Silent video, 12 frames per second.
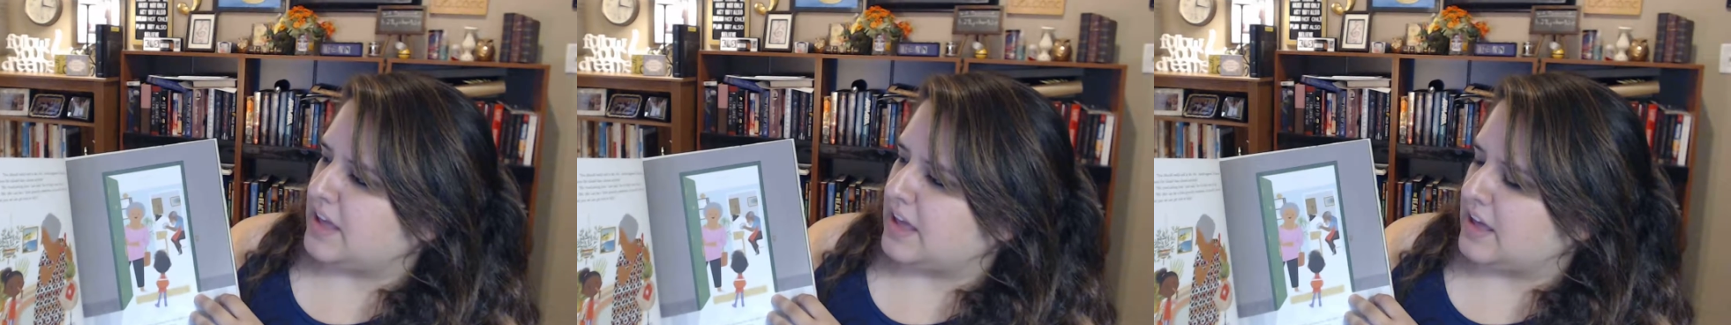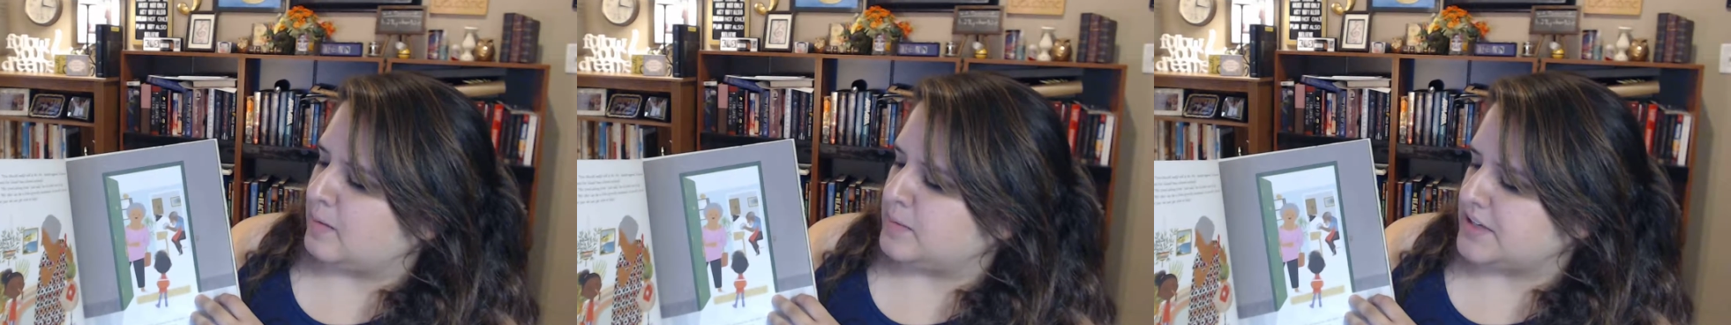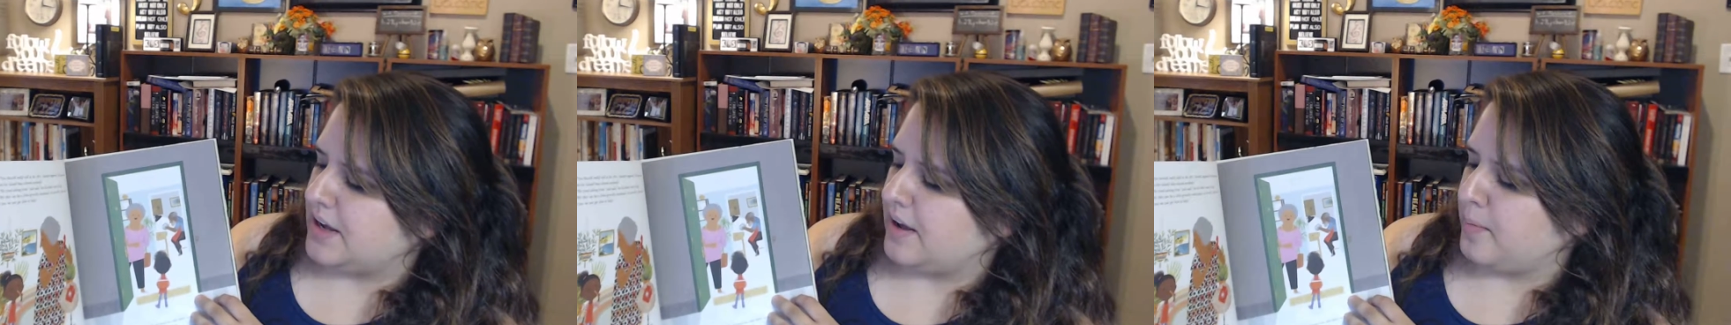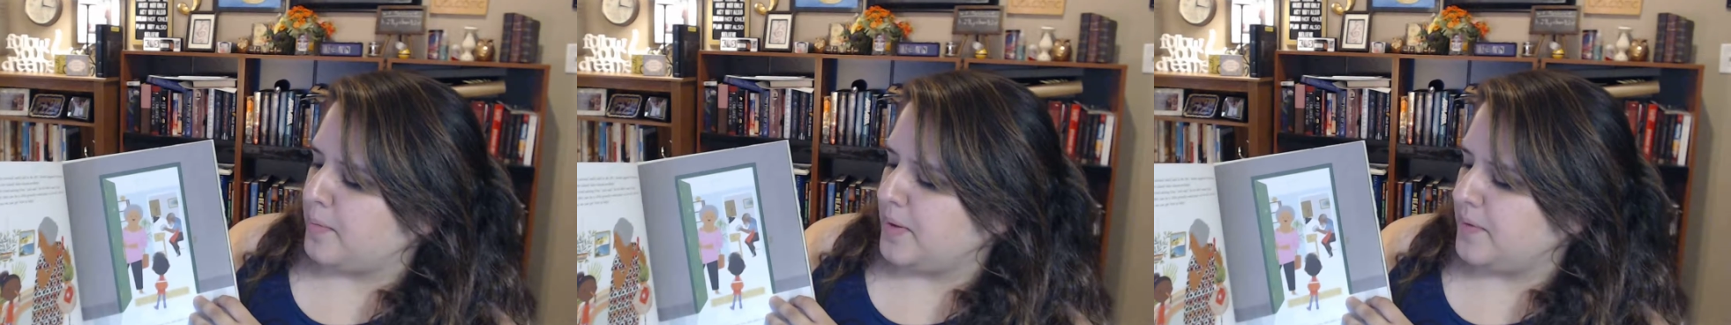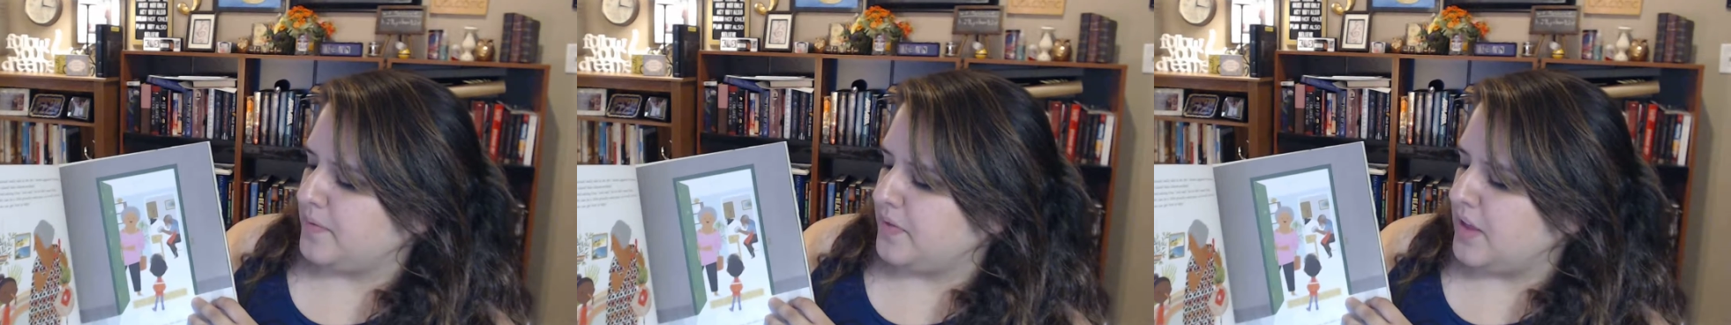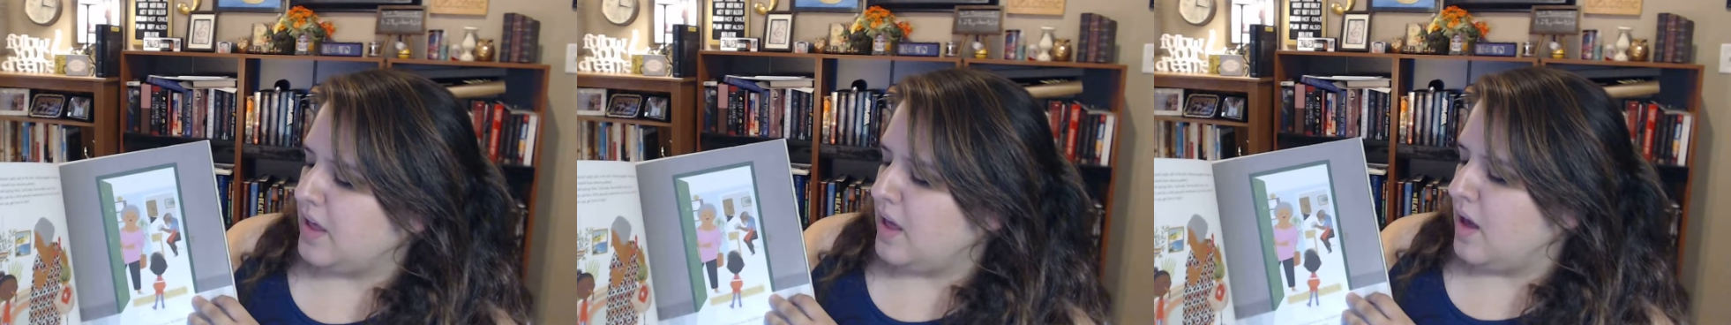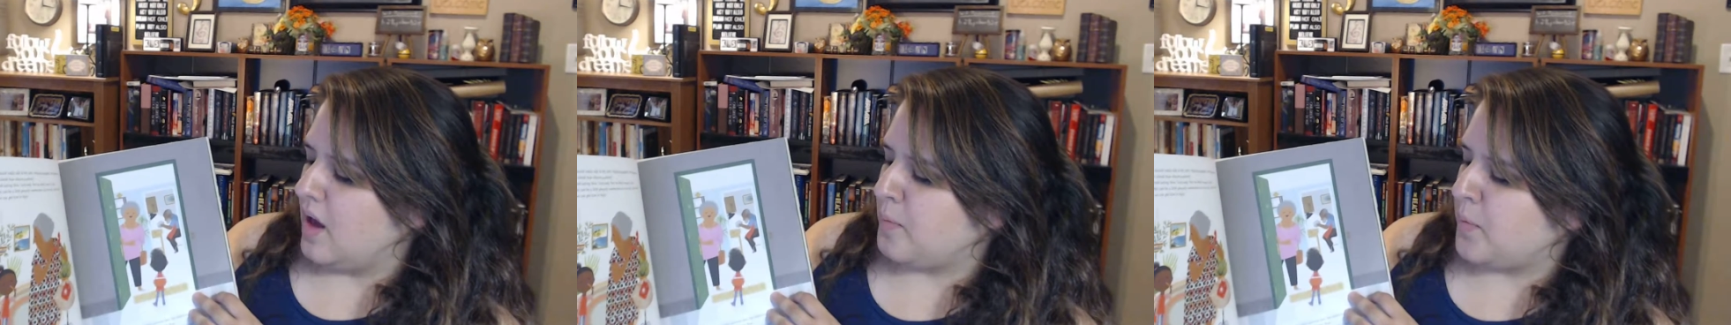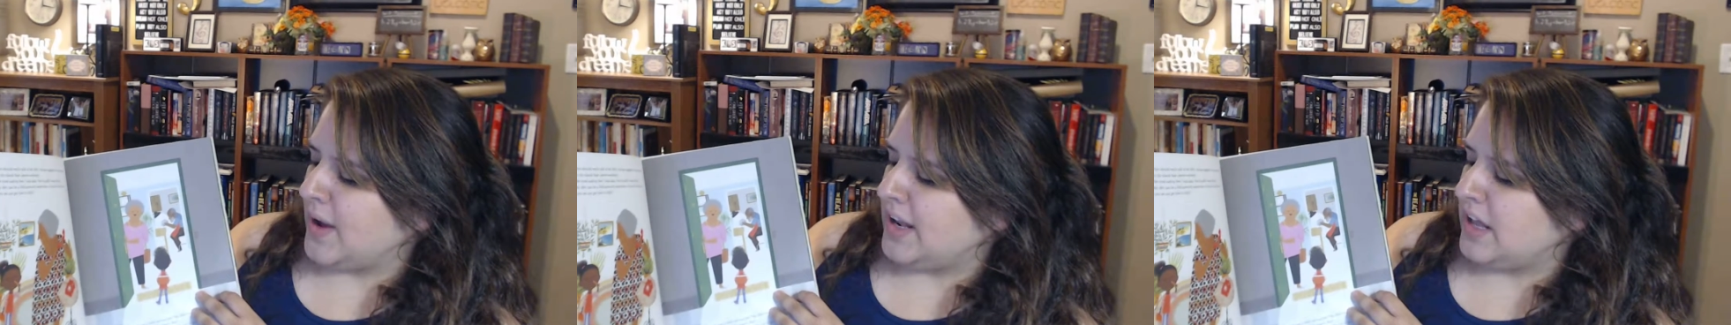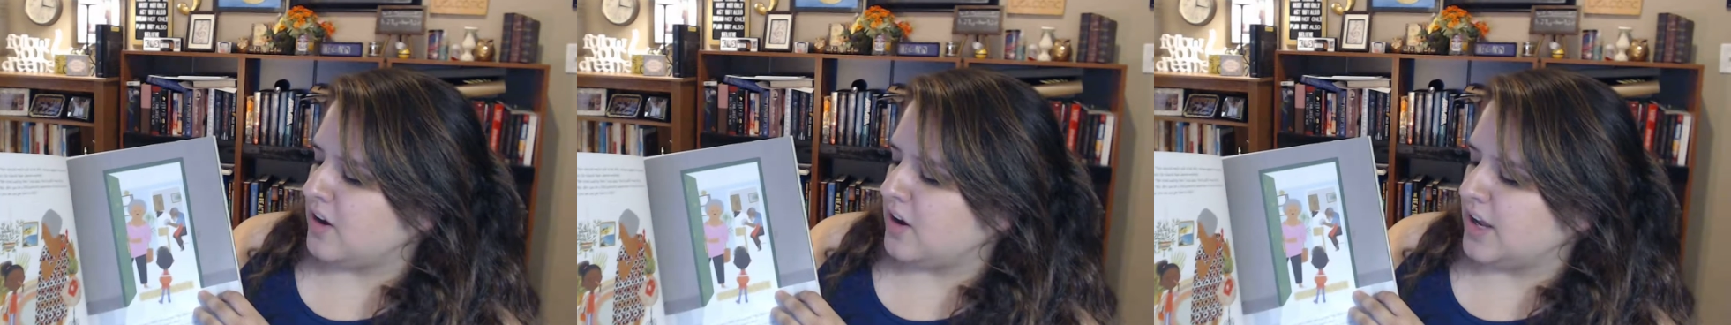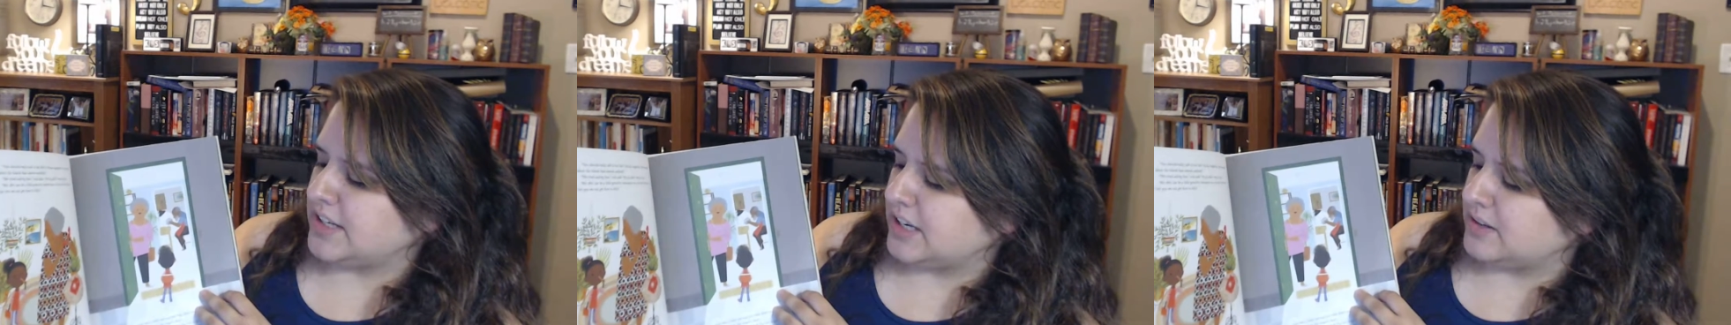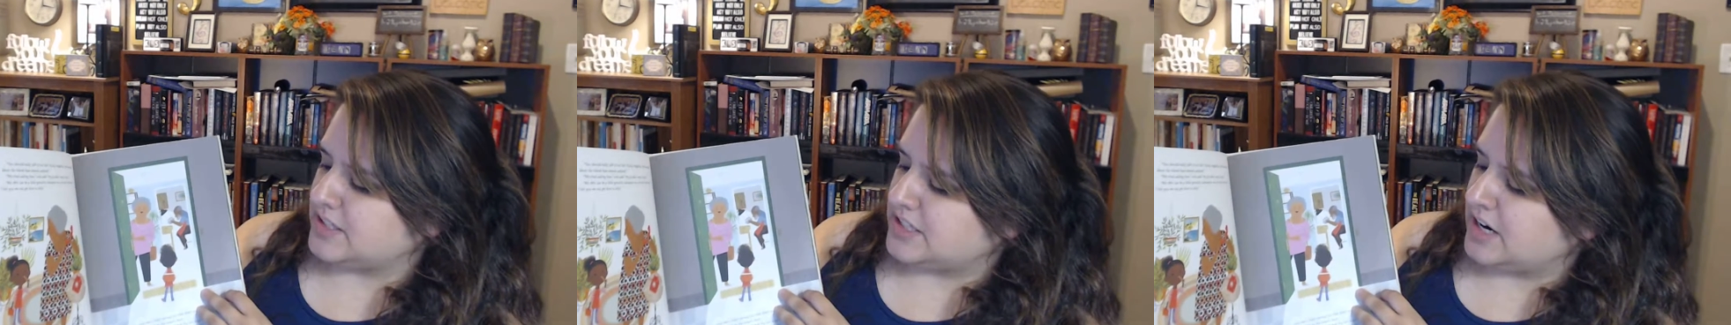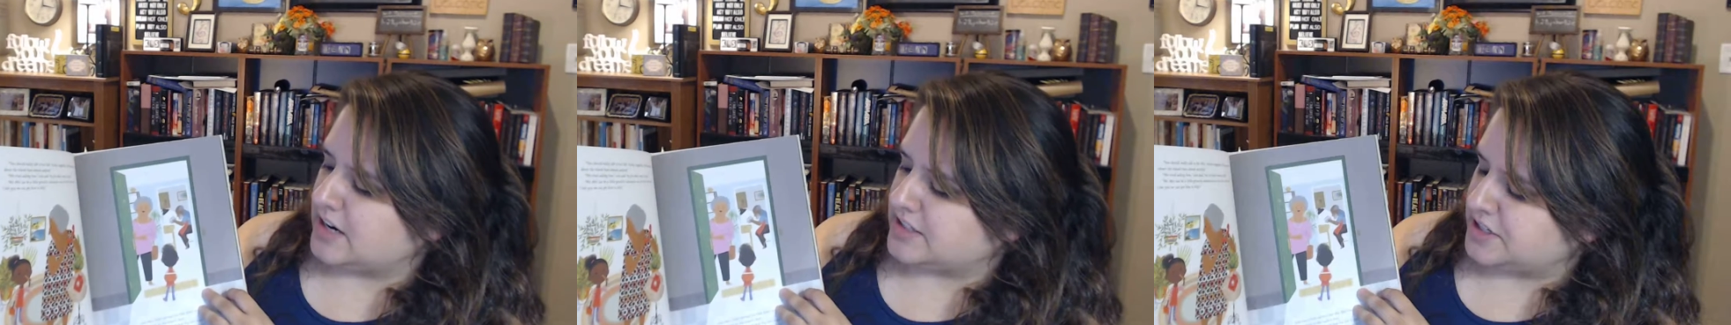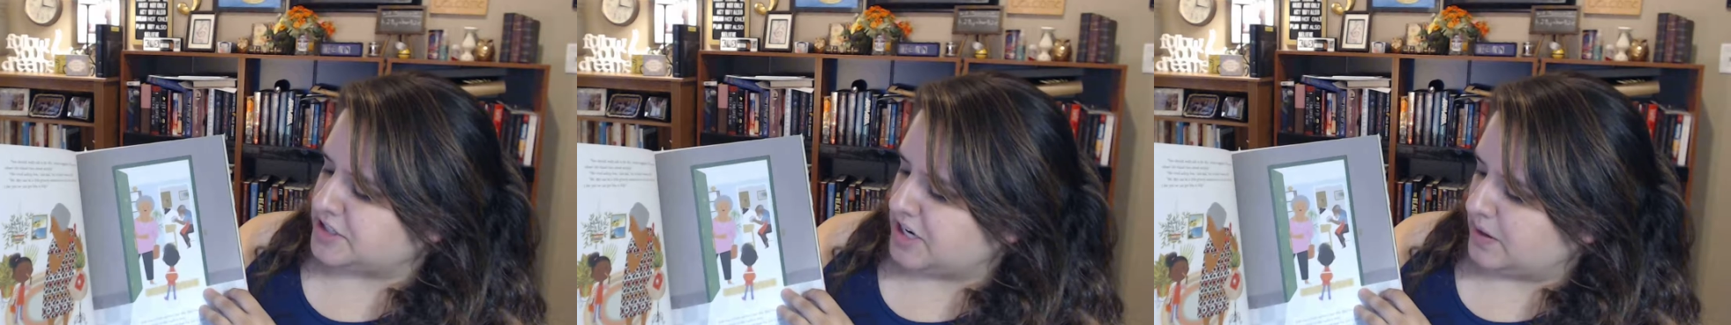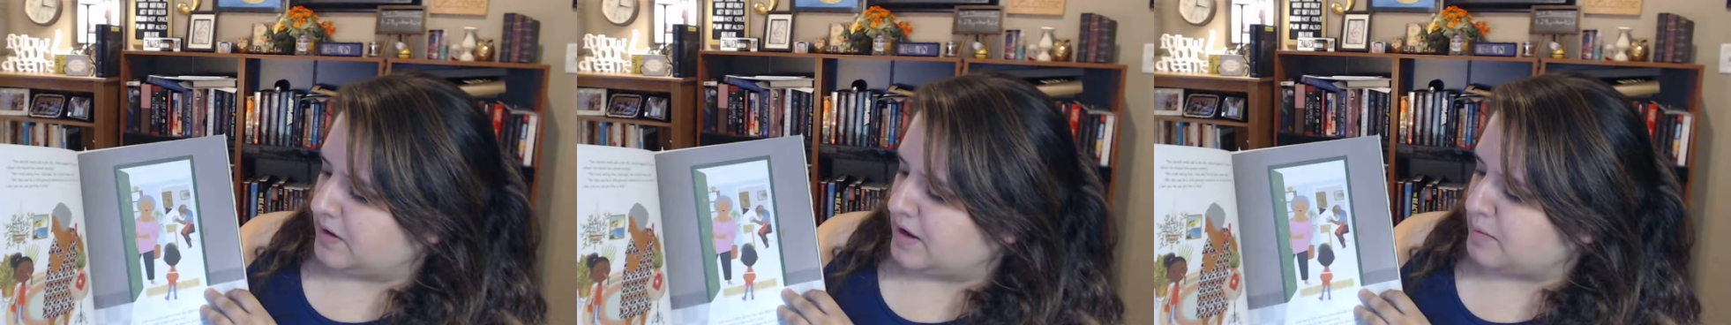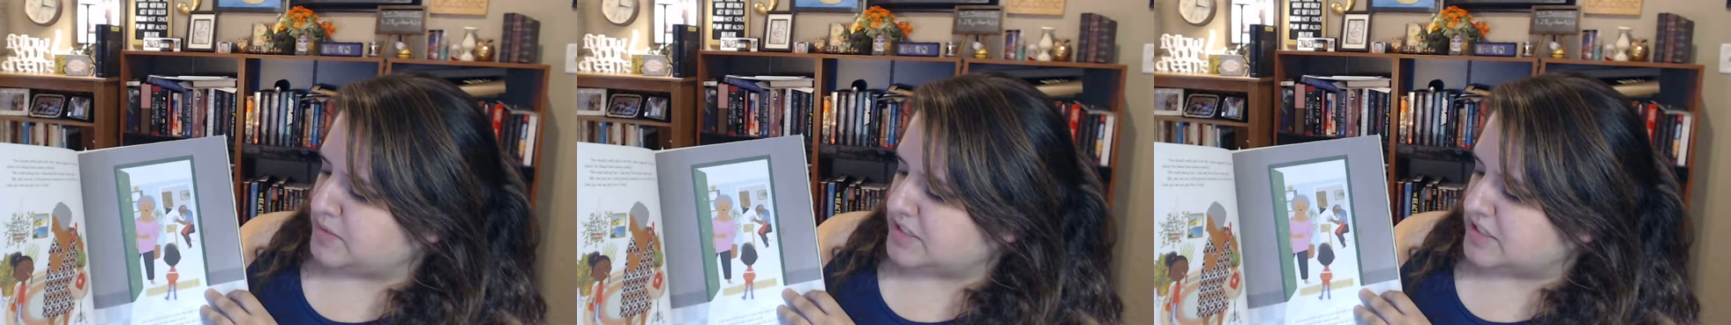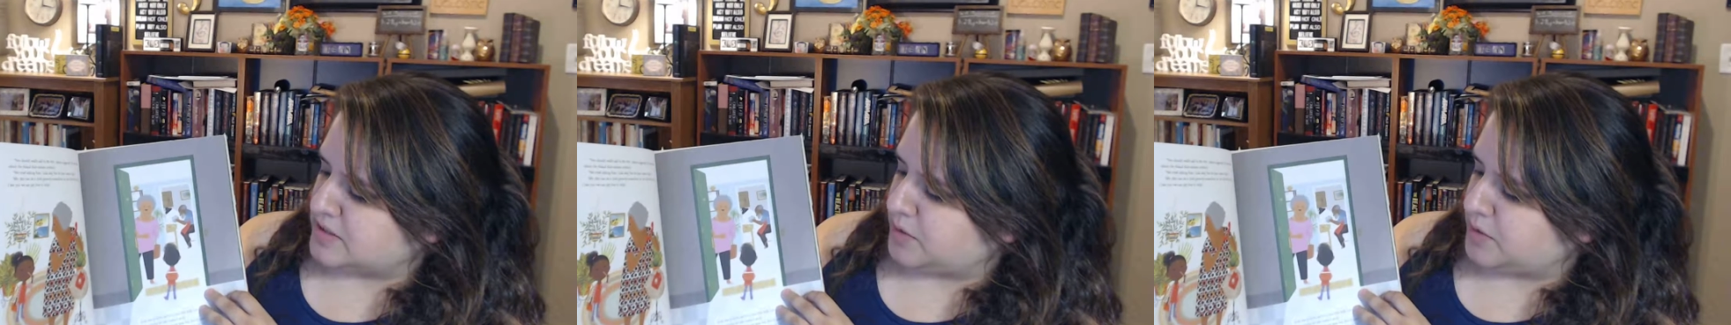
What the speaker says: him to help. Abuela called downstairs and shouted at Mrs.